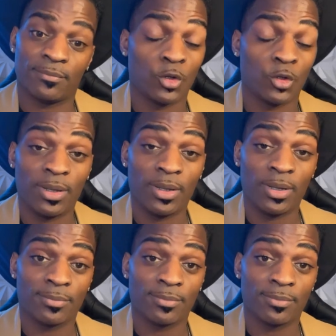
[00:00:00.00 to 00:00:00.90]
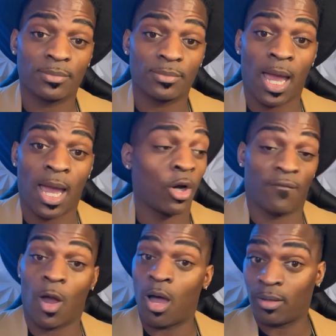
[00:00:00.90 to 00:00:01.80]
Sure will. I
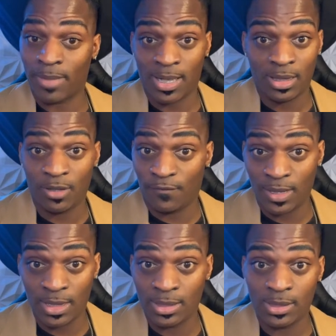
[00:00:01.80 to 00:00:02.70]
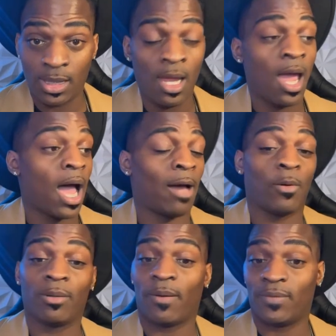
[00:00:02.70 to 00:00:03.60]
want her for all of my legal fees. I
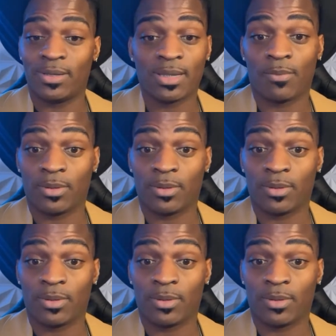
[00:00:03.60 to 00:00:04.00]
want her to pay for this.